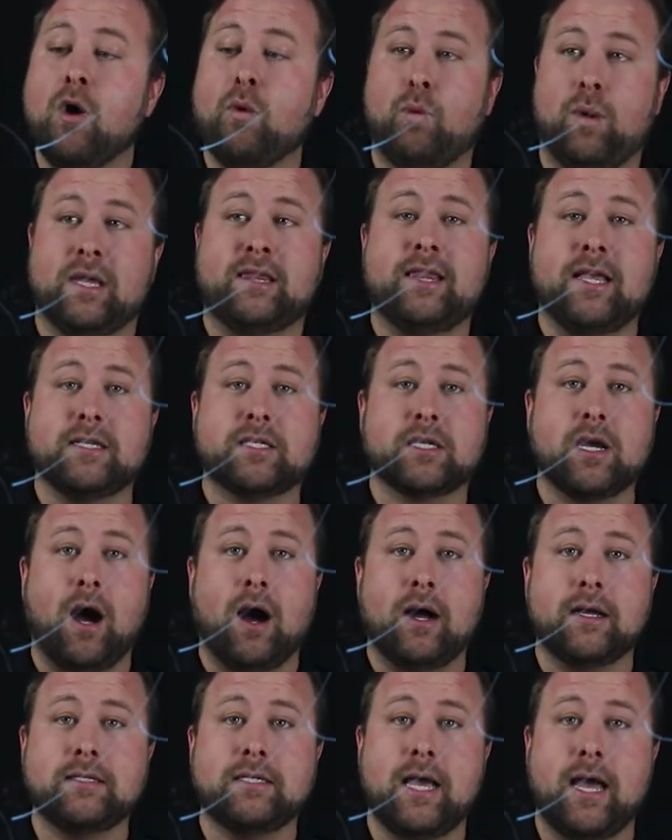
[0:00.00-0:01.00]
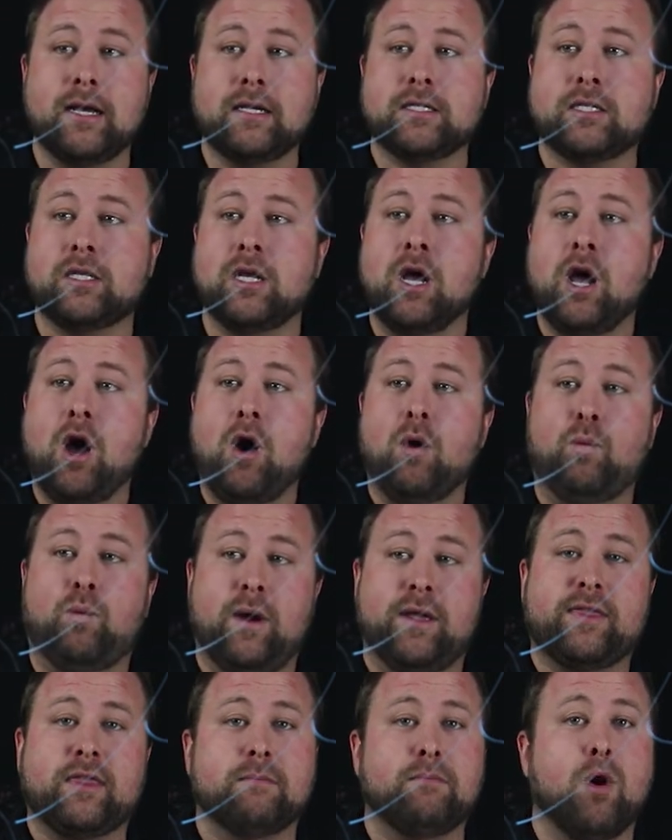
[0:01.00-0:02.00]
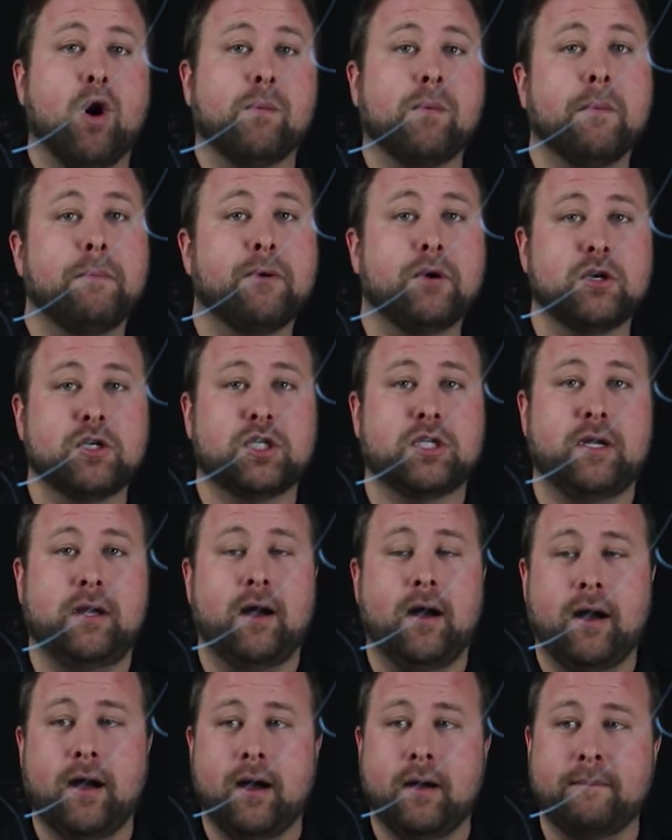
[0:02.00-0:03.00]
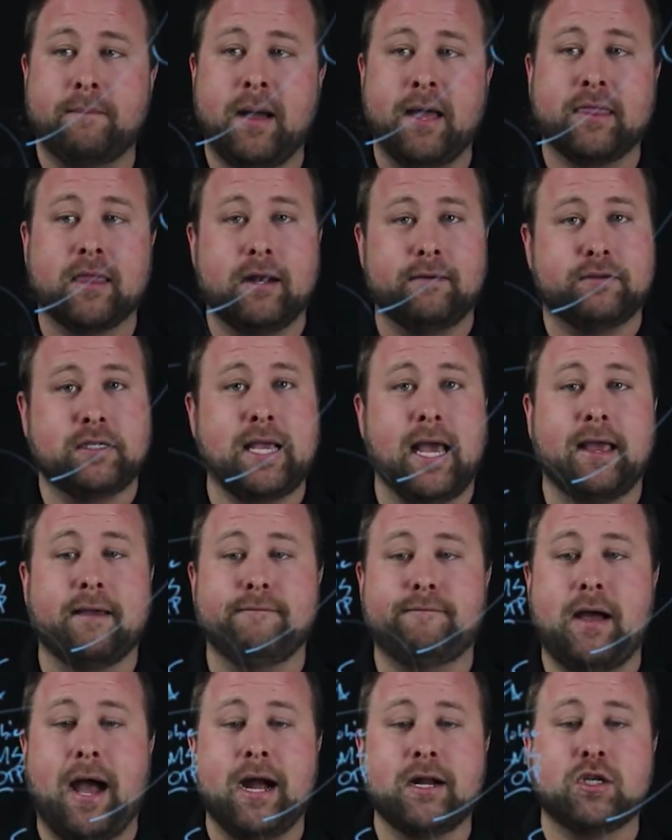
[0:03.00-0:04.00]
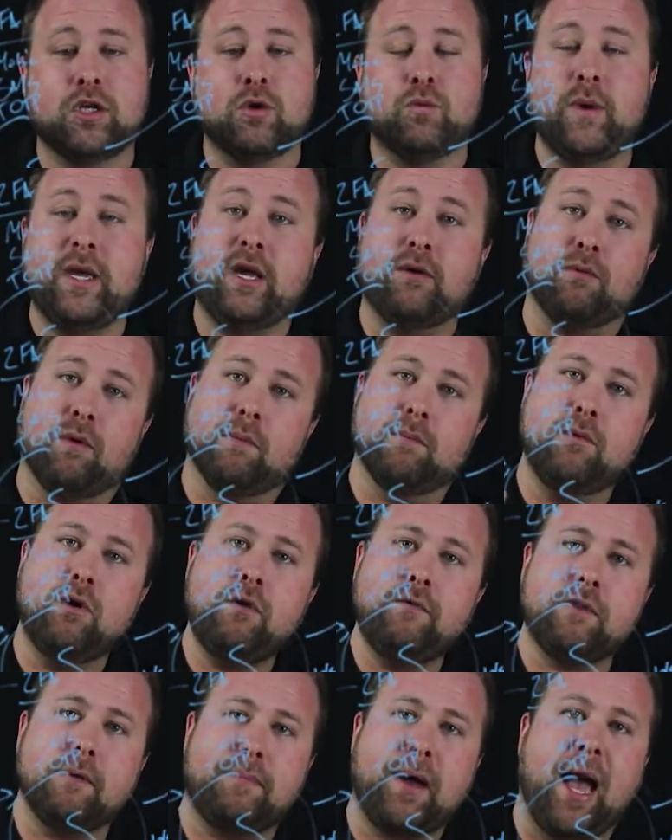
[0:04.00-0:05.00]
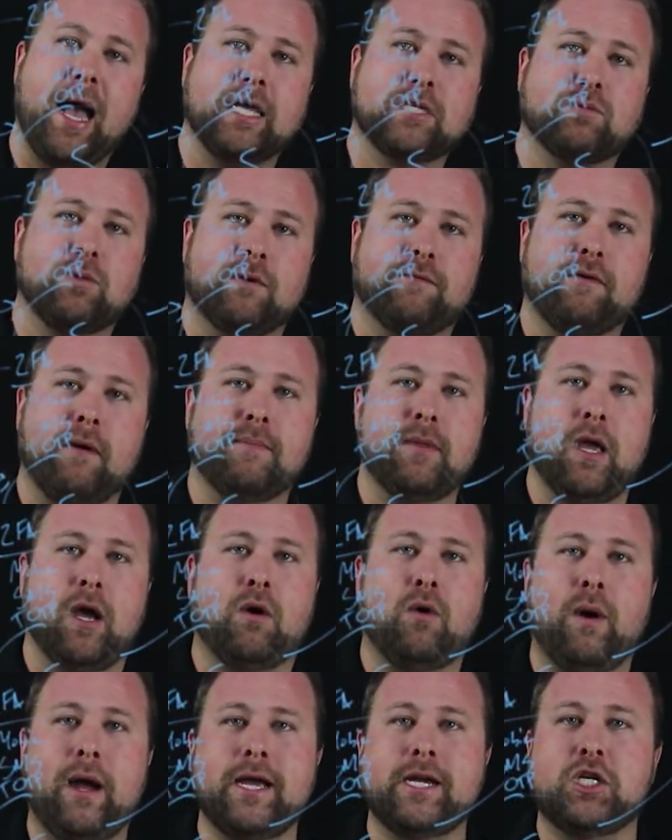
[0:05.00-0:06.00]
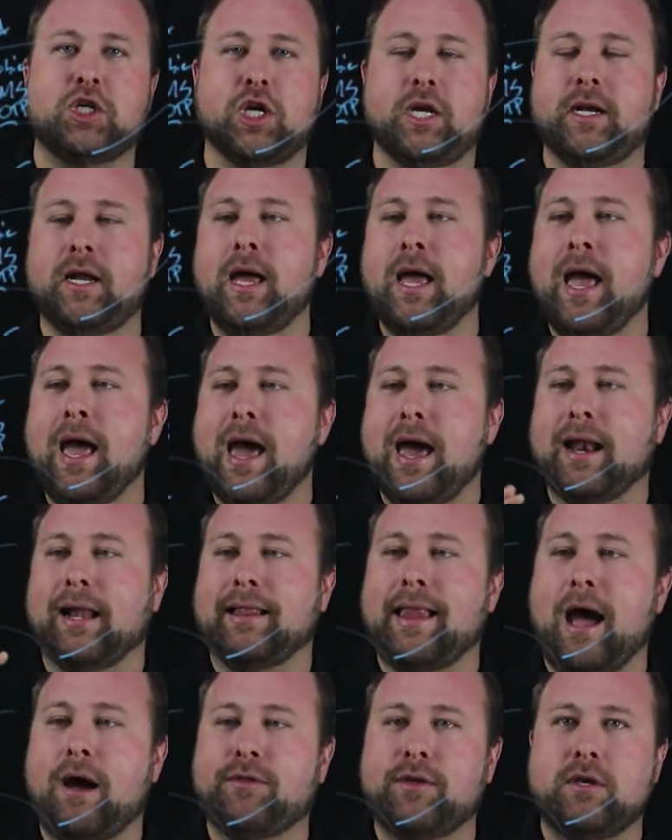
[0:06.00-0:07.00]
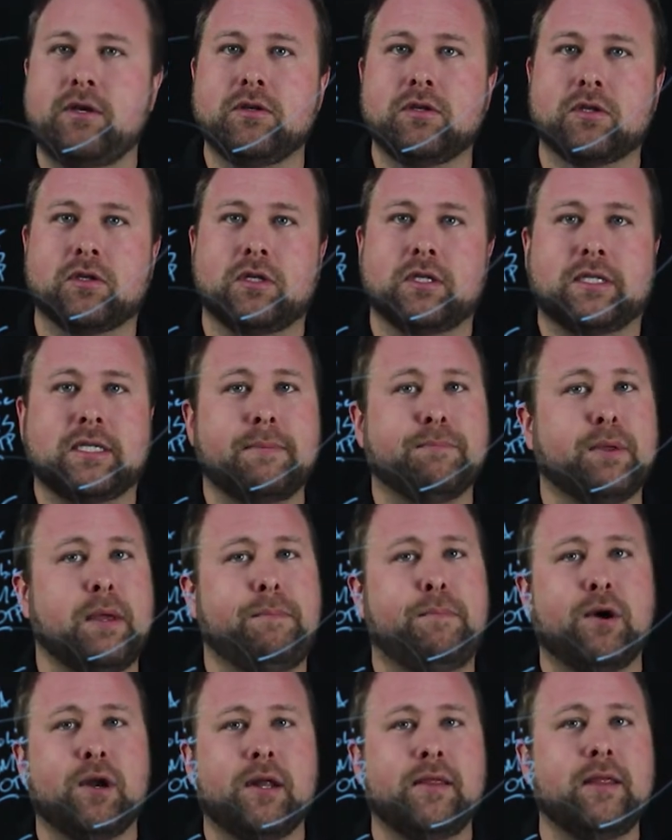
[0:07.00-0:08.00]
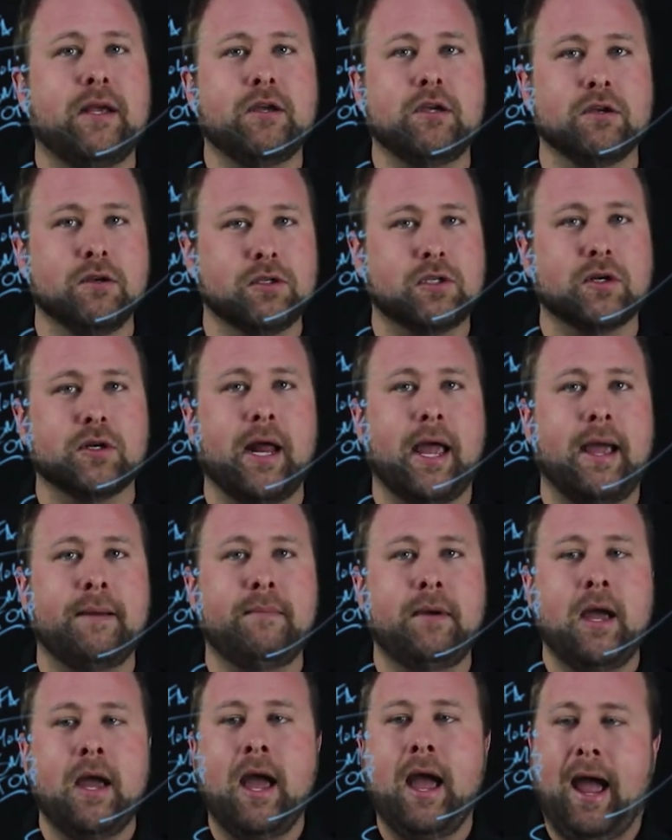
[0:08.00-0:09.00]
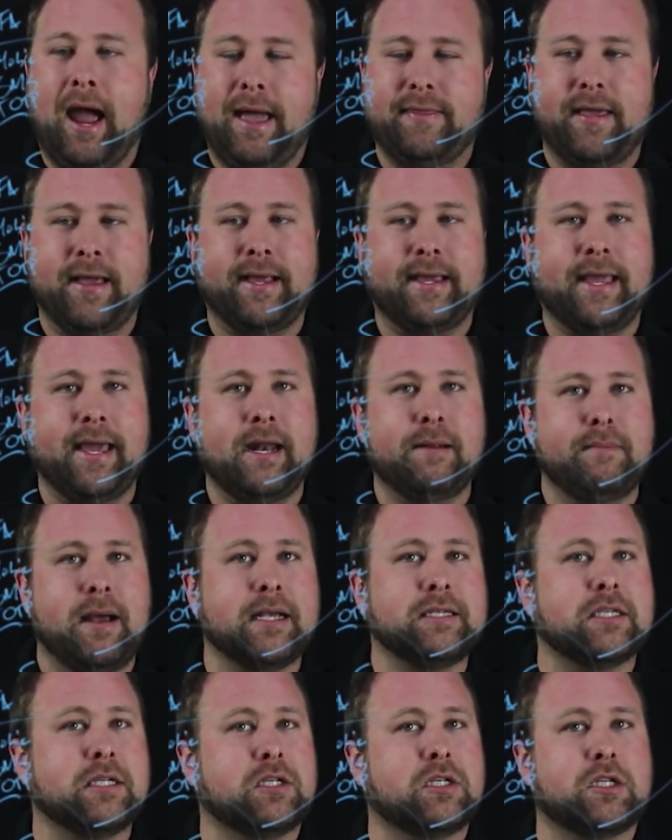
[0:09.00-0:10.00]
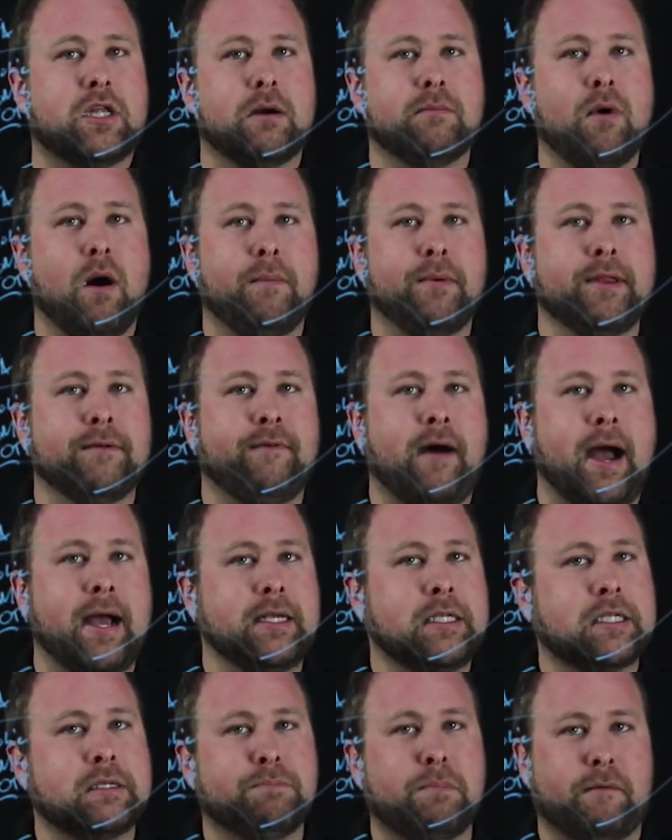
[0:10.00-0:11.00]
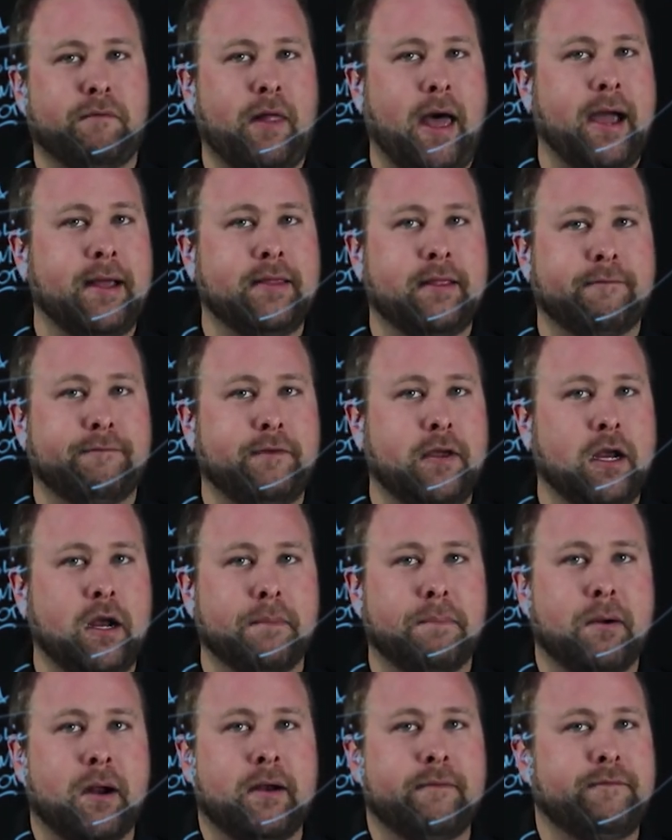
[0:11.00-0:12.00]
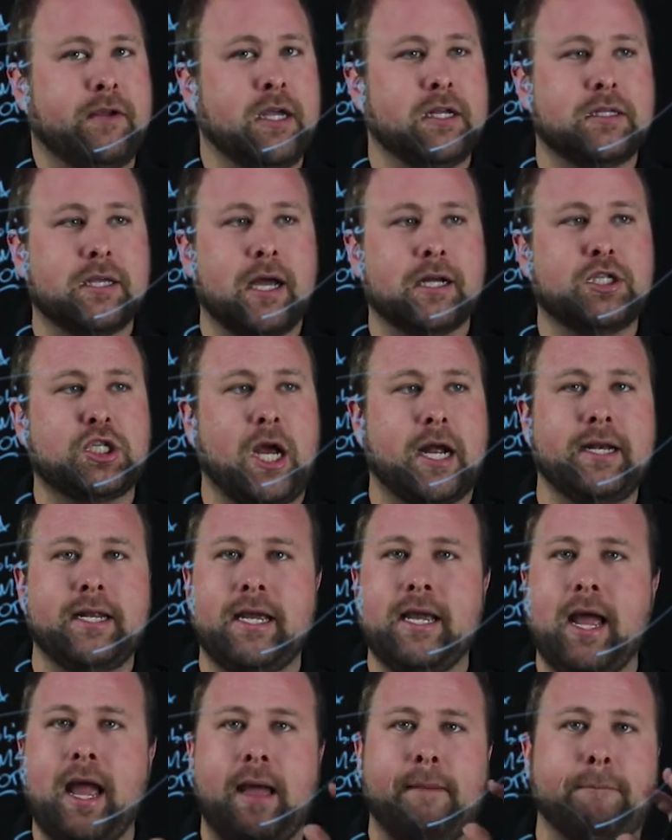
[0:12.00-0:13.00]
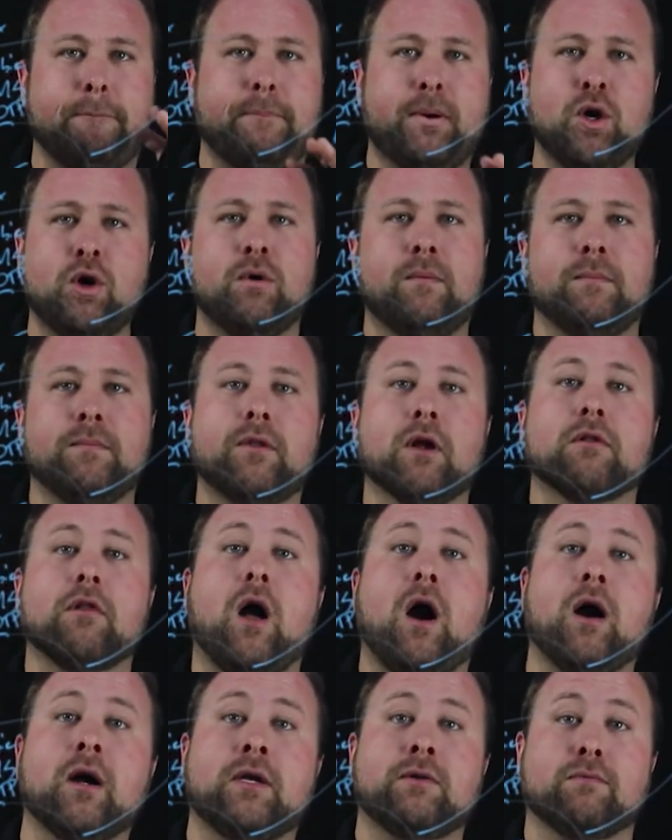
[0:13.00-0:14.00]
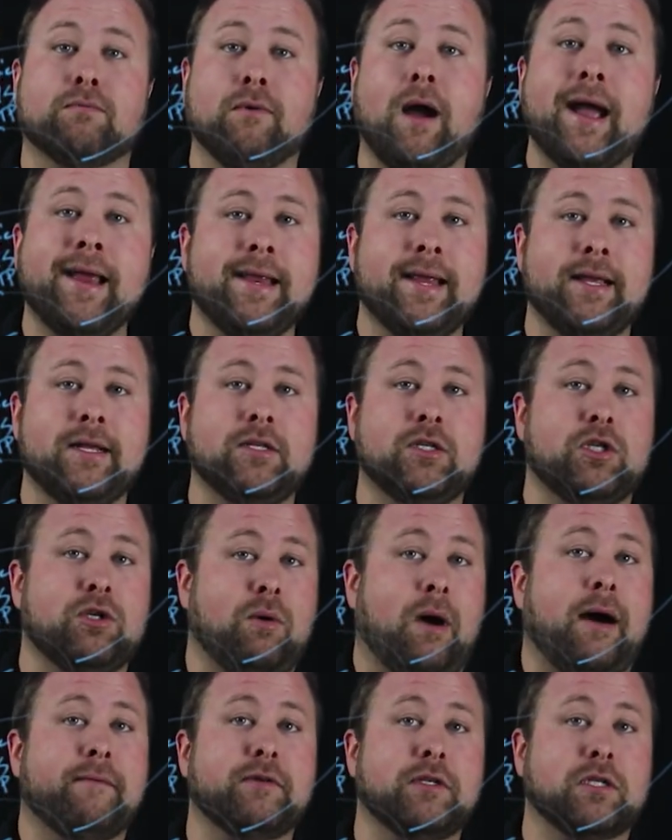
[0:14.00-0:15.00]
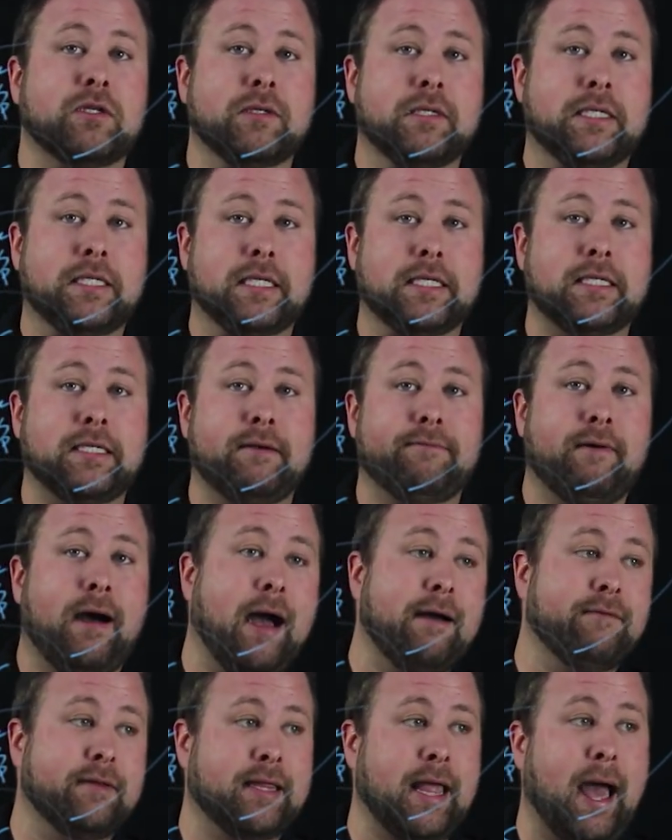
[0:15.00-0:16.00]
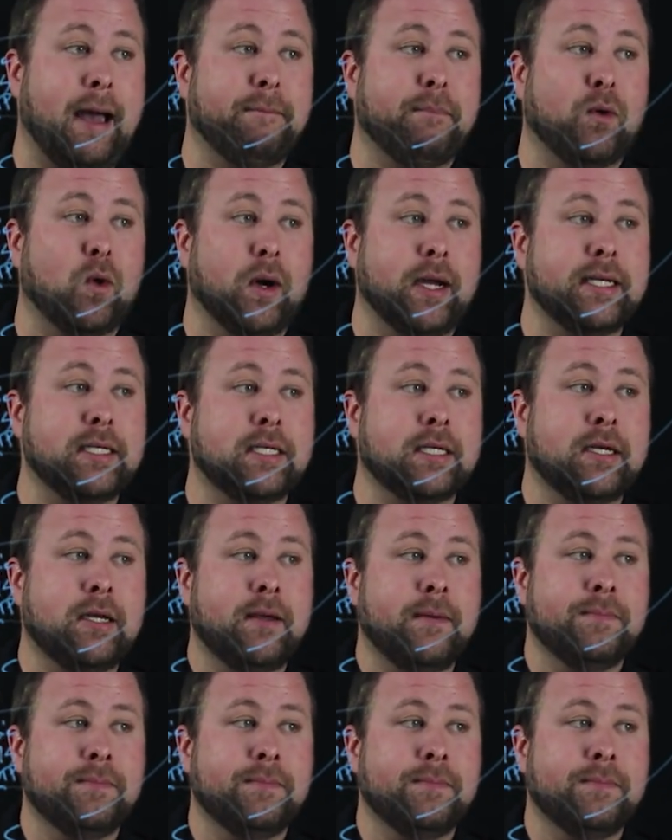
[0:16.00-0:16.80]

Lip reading: With this context, with the mobile push method of second factor, we can remove the password from the equation and allow the user to simply put in their username and then get a message to their mobile device, provide their fingerprint via Touch ID, and boom, they're logged right into Office 365 at that point.